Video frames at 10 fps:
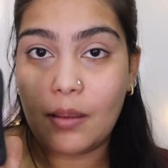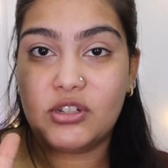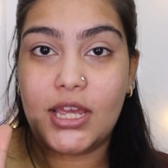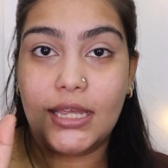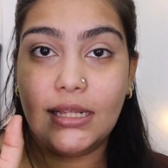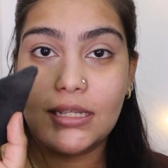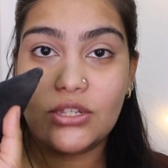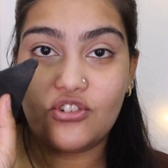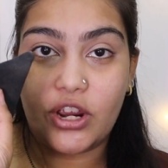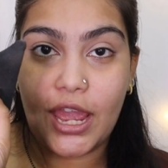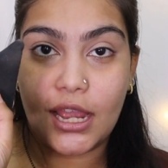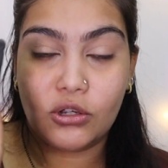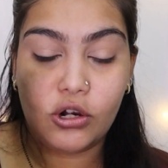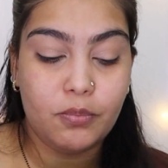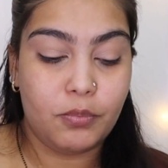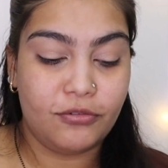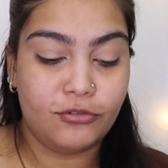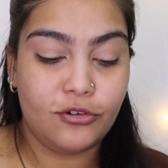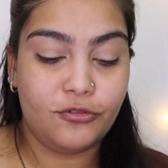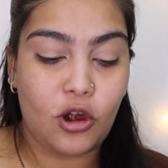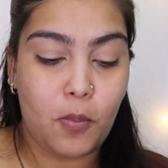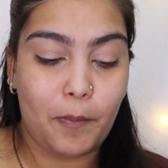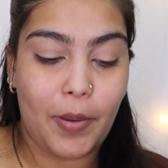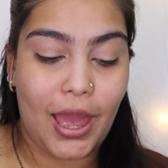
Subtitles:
I'm taking this triangular buffer from